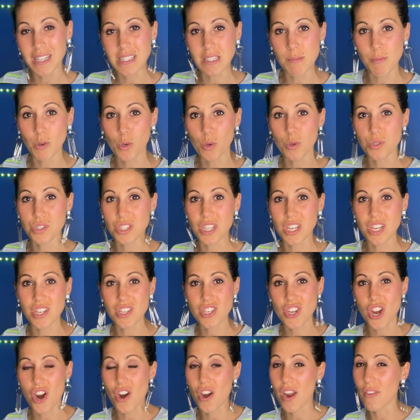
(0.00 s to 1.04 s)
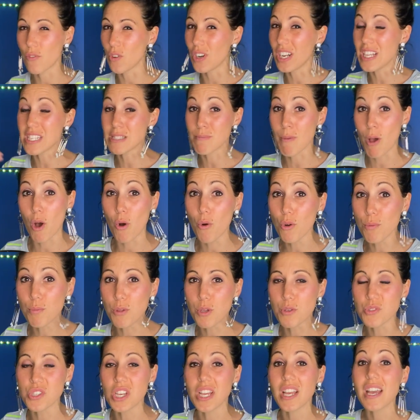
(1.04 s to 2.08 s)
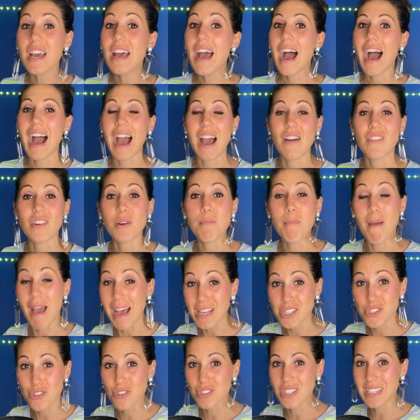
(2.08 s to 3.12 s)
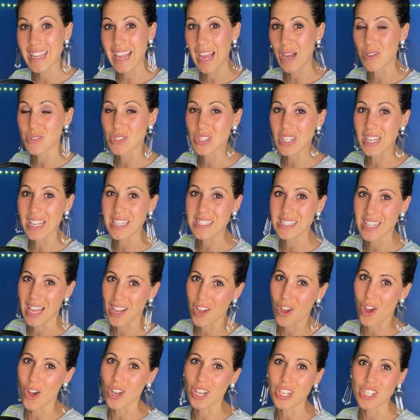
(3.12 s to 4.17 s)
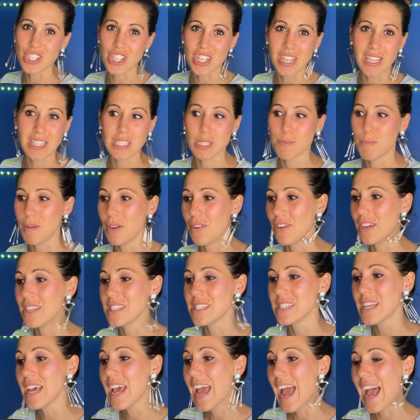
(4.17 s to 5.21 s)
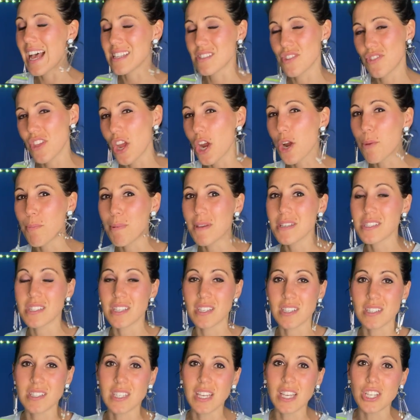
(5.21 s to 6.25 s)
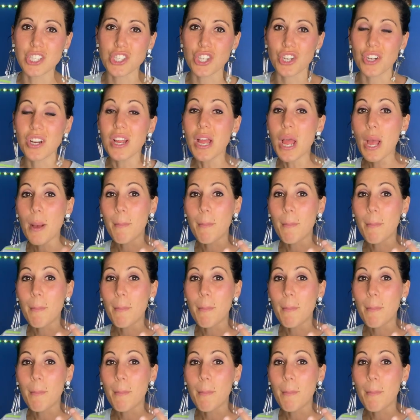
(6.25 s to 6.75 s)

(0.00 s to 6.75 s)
some acoustic guitar, I've released my own music, I have a master's in counseling psychology experience as a therapist and a teacher.